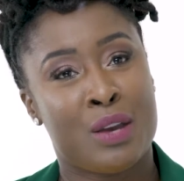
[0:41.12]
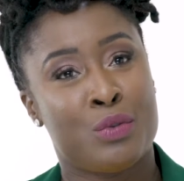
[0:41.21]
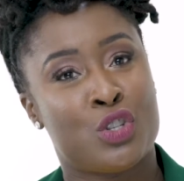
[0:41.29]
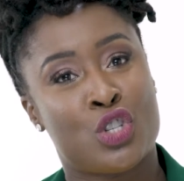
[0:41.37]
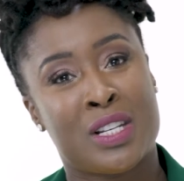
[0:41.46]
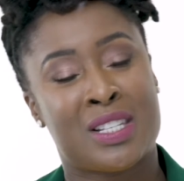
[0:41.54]
It
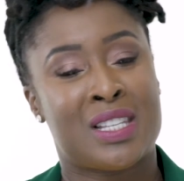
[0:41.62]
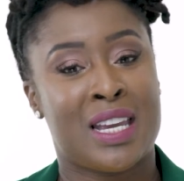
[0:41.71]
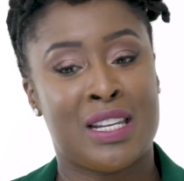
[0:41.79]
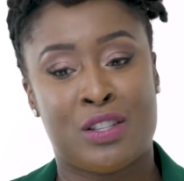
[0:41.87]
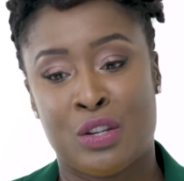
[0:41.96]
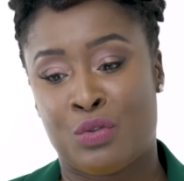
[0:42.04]
was just,
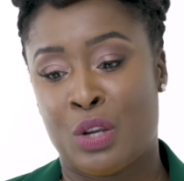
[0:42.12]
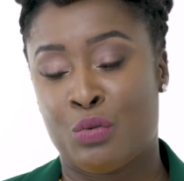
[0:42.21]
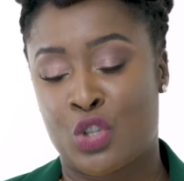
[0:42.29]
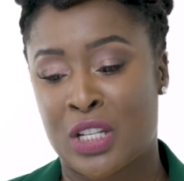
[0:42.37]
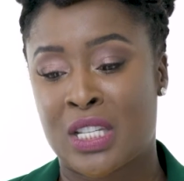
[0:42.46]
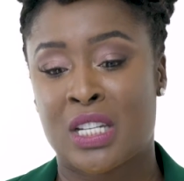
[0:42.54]
they
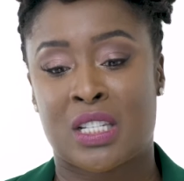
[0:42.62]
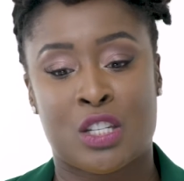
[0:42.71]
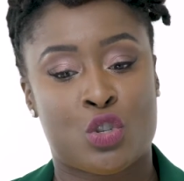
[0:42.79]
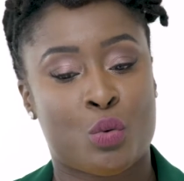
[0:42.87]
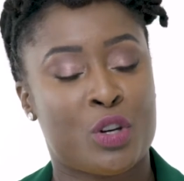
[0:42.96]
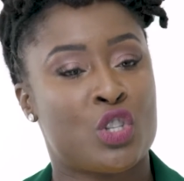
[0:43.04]
were just in a
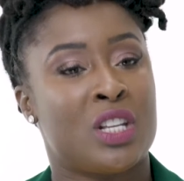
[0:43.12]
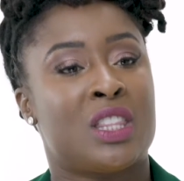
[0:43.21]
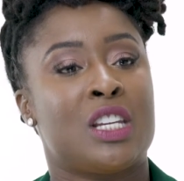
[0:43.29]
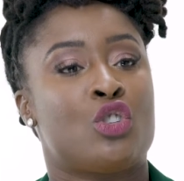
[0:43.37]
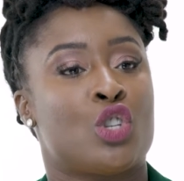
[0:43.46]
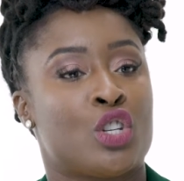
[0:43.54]
situation that
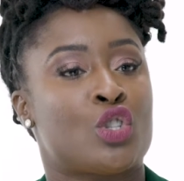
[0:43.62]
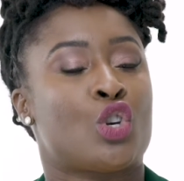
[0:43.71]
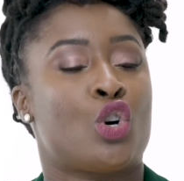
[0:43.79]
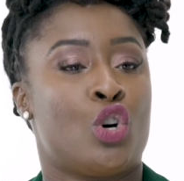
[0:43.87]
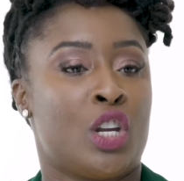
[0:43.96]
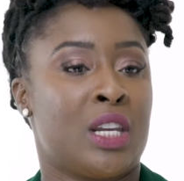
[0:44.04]
they just
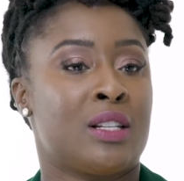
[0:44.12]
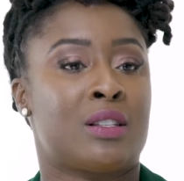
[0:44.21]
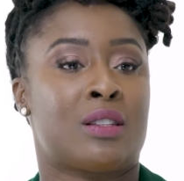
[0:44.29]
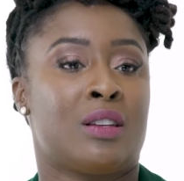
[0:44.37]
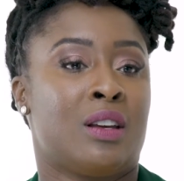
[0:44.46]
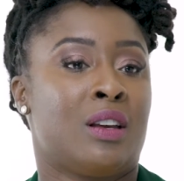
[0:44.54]

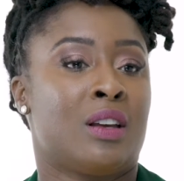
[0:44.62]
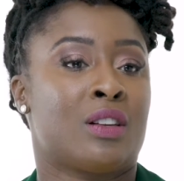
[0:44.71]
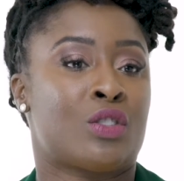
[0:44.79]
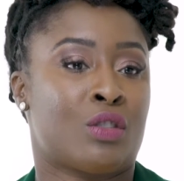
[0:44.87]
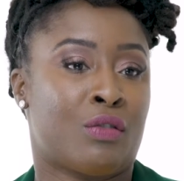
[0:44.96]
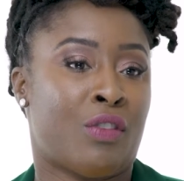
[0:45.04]
couldn't
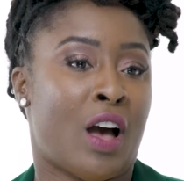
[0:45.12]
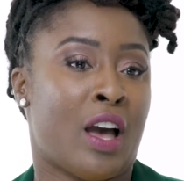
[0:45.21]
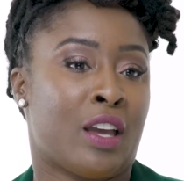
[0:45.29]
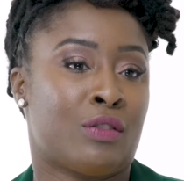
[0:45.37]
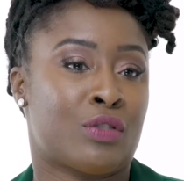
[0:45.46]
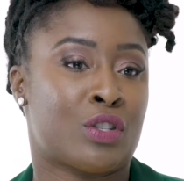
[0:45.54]

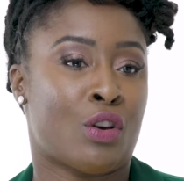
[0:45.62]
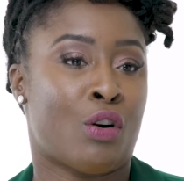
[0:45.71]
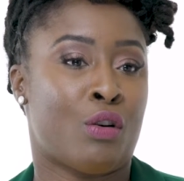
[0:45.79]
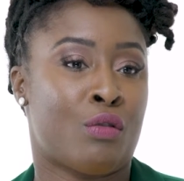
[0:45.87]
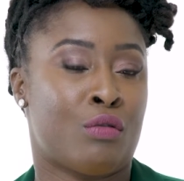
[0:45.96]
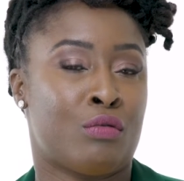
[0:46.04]
survive.
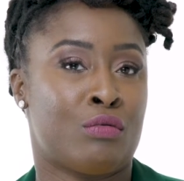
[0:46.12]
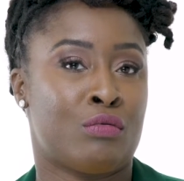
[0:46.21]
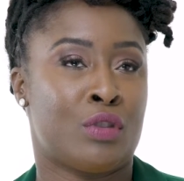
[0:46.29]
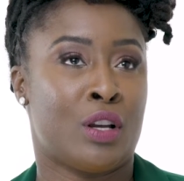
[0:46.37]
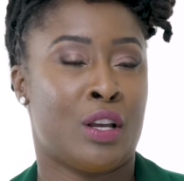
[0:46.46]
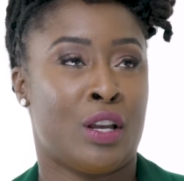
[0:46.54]
So
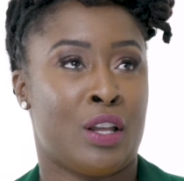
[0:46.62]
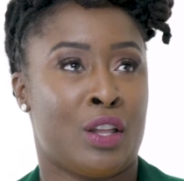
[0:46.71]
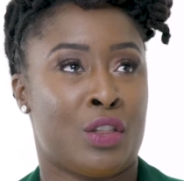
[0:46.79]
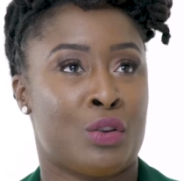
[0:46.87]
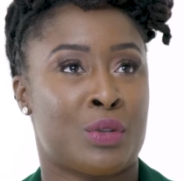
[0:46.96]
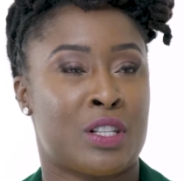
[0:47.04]

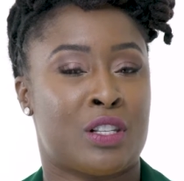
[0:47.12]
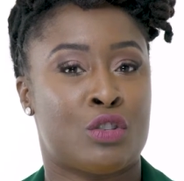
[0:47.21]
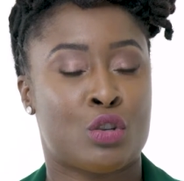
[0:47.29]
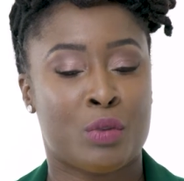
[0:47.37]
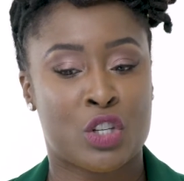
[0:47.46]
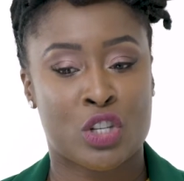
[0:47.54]
there was a
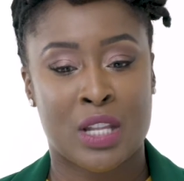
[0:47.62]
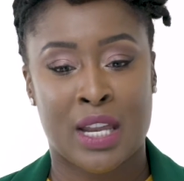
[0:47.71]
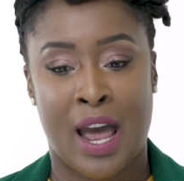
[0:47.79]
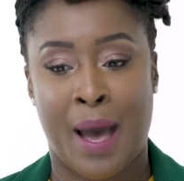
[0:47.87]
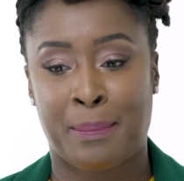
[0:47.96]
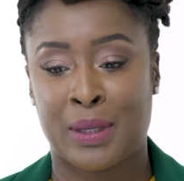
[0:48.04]
situation
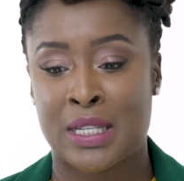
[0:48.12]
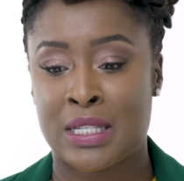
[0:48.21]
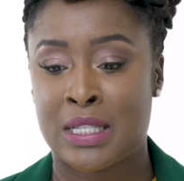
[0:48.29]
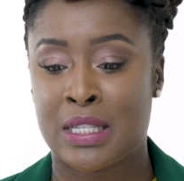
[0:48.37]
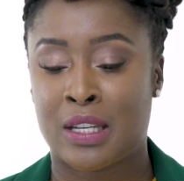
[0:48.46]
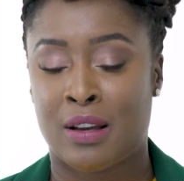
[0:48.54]
that
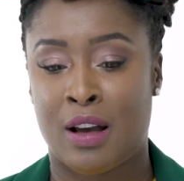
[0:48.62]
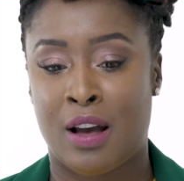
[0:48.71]
happened.